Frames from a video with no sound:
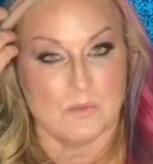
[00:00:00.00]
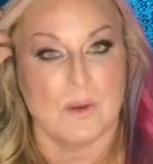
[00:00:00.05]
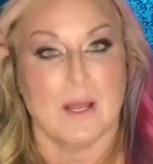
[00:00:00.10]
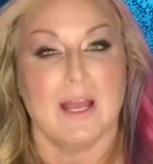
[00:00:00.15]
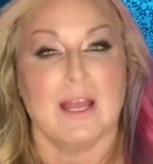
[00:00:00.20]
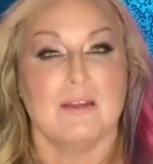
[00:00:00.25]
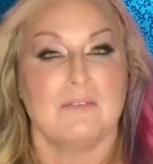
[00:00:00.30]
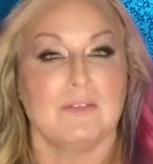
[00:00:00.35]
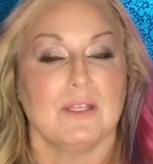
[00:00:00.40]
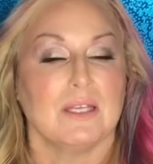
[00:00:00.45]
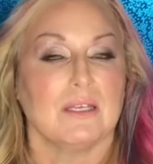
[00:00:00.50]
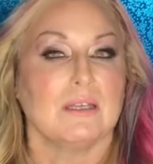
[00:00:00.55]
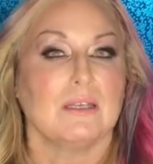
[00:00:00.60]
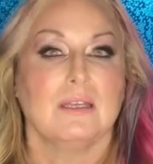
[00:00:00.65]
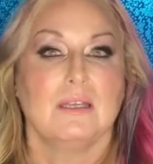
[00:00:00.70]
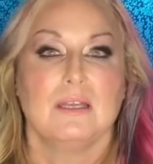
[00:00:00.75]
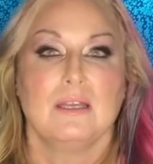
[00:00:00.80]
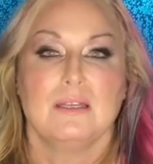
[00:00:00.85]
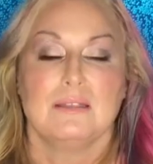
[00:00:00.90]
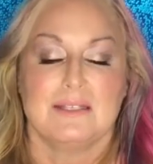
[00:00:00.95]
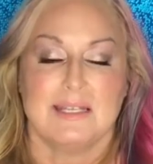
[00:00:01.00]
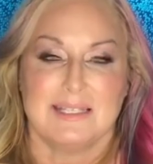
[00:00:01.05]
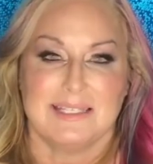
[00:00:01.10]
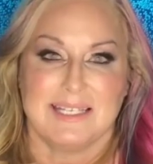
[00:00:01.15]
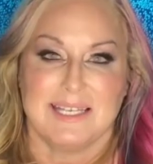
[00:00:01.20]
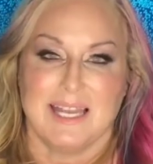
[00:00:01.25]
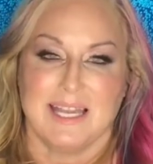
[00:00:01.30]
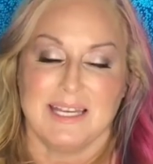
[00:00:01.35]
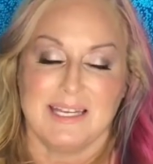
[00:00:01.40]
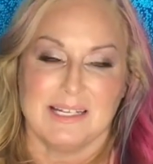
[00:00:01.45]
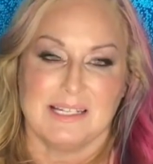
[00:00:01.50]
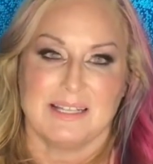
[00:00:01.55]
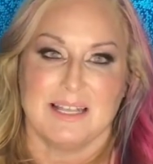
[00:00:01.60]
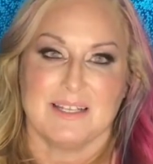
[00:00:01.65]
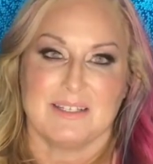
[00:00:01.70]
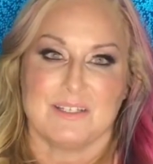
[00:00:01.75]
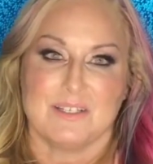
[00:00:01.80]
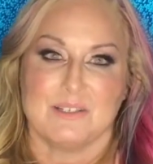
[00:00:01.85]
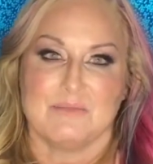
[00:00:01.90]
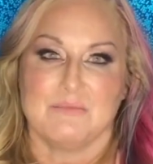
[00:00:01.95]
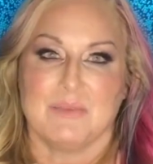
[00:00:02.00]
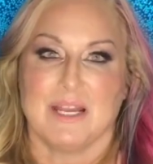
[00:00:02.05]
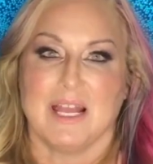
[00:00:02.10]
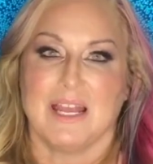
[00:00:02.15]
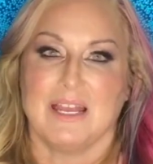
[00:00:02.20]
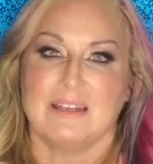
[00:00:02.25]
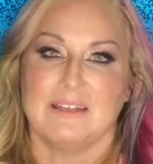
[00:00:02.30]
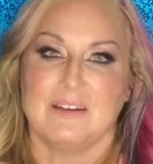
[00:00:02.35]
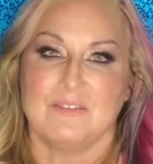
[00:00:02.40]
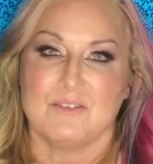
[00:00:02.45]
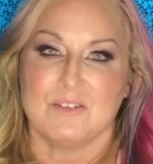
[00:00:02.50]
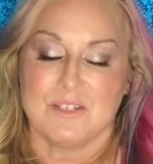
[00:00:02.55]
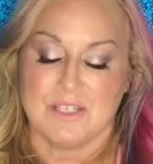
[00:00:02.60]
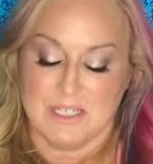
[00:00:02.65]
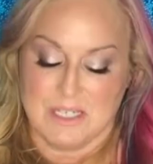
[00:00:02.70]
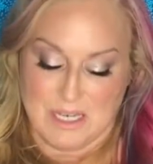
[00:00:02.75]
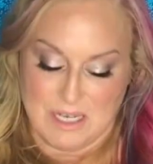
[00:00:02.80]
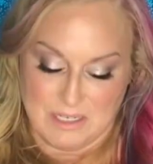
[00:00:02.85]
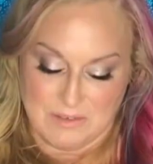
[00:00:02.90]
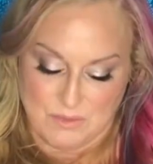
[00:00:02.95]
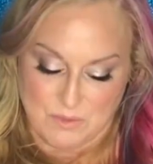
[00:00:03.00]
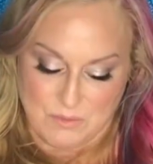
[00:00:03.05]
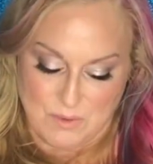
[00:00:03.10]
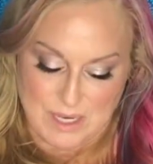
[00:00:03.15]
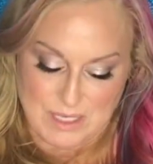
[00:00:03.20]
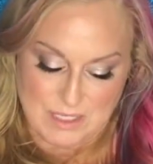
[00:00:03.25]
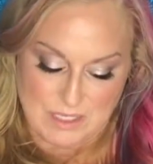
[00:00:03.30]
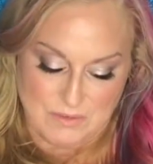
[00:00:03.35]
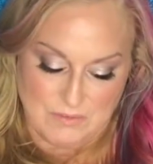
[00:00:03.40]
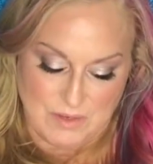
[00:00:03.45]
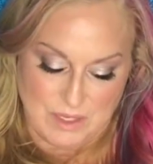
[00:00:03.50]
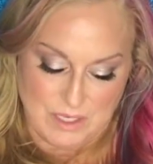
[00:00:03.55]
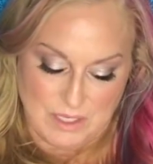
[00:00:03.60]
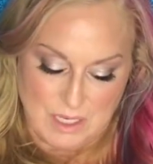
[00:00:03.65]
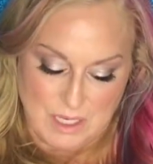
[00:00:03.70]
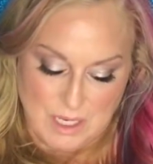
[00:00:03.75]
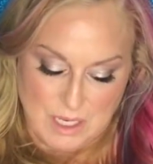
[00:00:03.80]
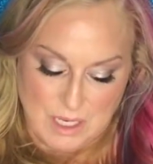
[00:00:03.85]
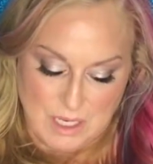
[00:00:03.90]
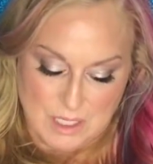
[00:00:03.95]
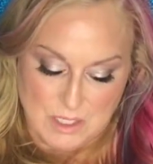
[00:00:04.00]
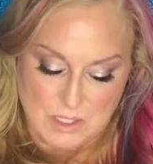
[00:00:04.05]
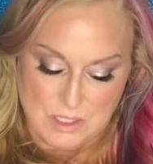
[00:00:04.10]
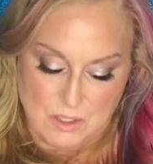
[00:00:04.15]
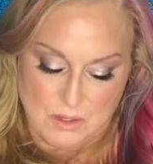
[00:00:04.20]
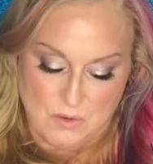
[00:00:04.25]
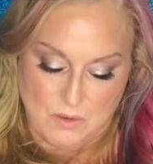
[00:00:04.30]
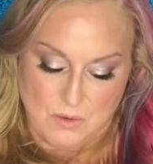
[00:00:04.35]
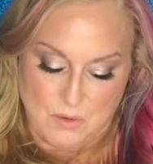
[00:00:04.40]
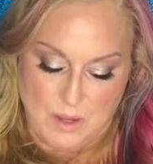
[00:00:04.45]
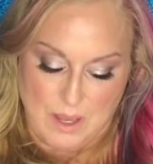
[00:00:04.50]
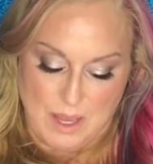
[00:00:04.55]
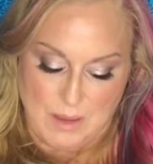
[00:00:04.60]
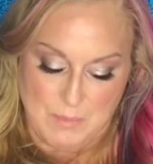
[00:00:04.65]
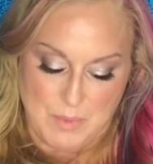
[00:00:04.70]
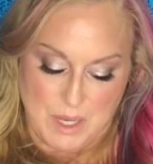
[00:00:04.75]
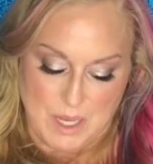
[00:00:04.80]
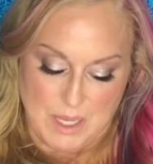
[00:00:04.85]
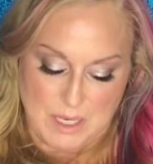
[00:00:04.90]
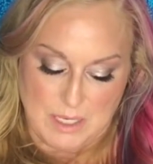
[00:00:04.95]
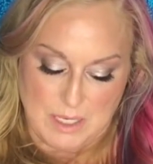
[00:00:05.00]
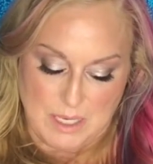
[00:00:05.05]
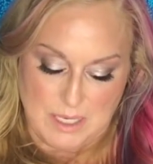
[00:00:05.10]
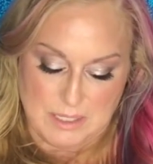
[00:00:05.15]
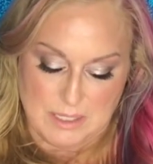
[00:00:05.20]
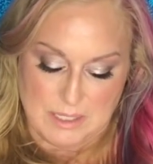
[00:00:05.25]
Well, I have the Desi Katie collection, but I had never seen any of the rest of it. So I bought a